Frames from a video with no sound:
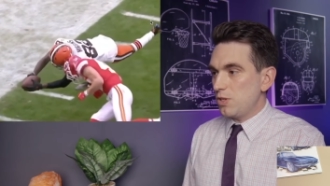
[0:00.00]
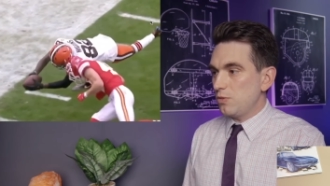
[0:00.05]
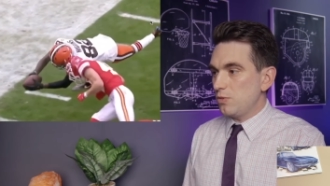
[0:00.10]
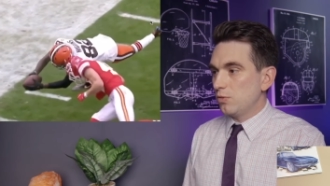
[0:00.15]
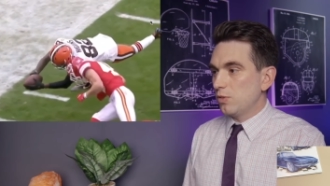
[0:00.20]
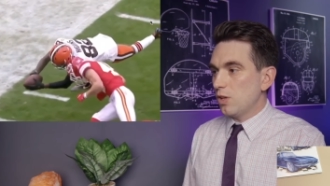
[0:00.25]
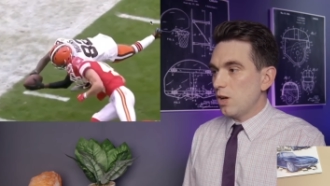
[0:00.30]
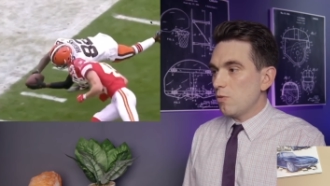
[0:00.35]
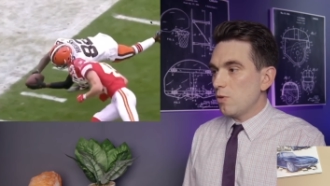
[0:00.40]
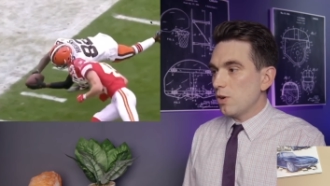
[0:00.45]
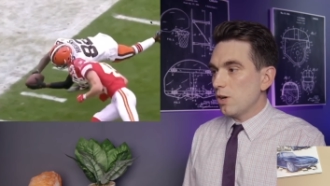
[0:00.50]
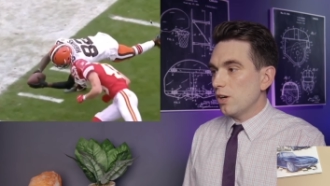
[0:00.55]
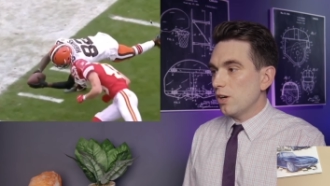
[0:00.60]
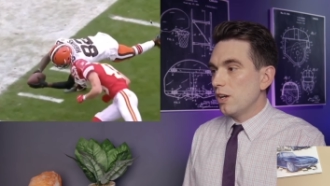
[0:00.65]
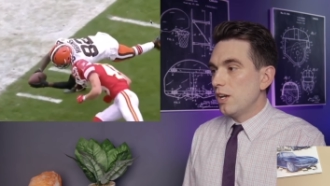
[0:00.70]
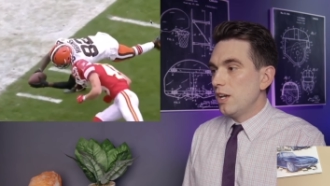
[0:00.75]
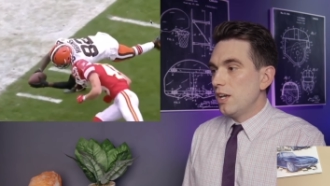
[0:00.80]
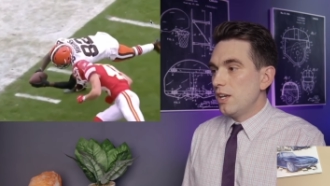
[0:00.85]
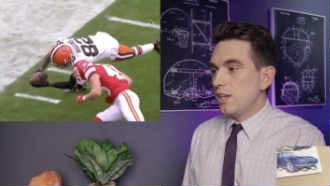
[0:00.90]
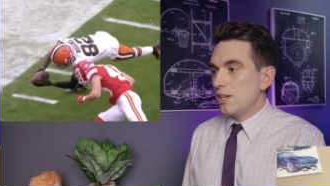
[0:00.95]
you
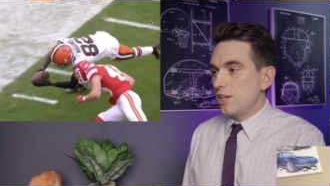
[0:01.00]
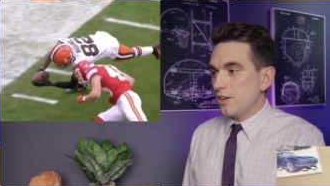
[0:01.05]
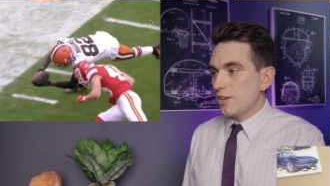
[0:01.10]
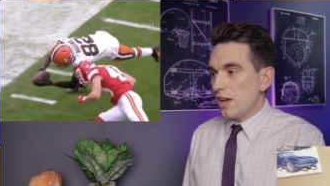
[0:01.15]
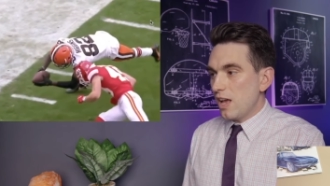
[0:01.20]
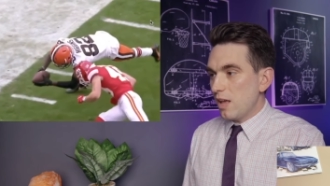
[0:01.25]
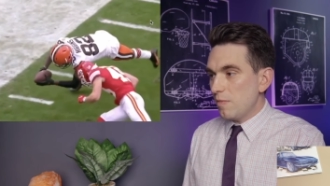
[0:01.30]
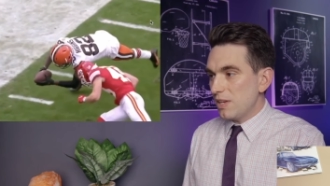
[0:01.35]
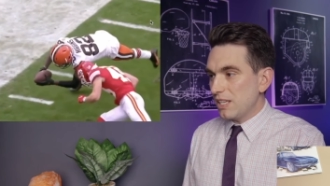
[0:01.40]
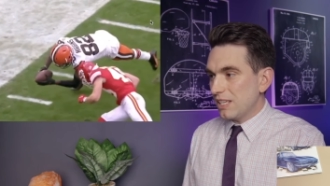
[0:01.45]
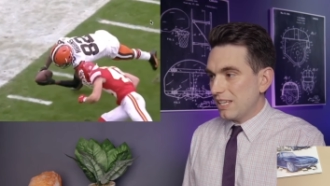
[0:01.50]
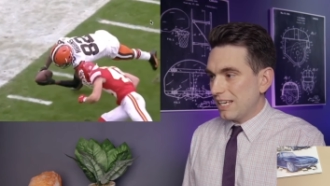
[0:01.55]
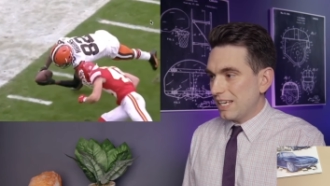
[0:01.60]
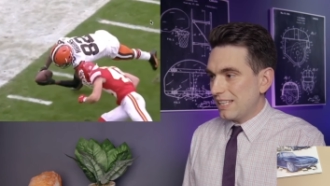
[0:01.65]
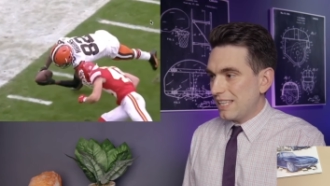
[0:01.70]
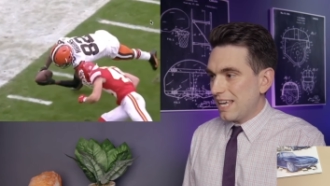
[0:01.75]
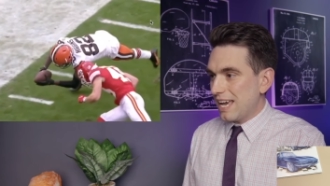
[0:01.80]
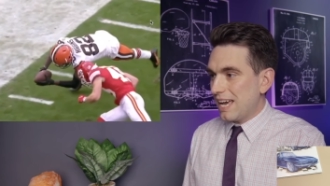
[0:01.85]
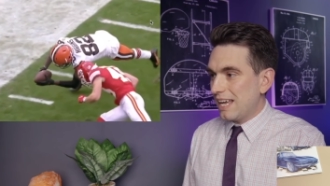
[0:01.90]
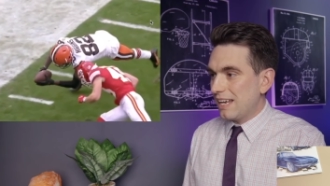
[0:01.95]
lower your helmet
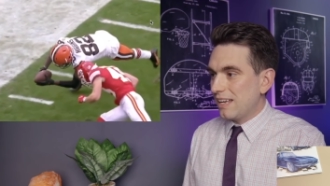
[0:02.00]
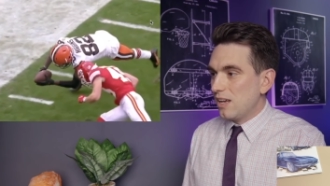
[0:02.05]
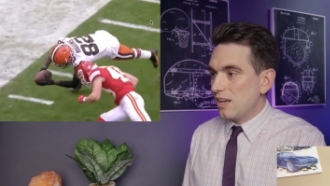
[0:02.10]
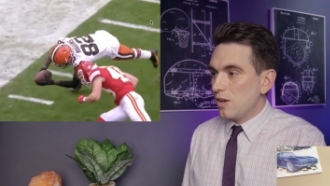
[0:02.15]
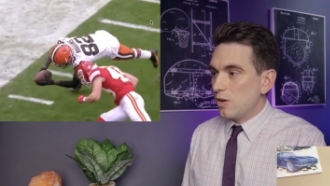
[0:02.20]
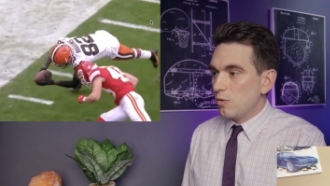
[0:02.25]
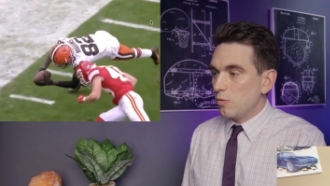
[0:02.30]
like that,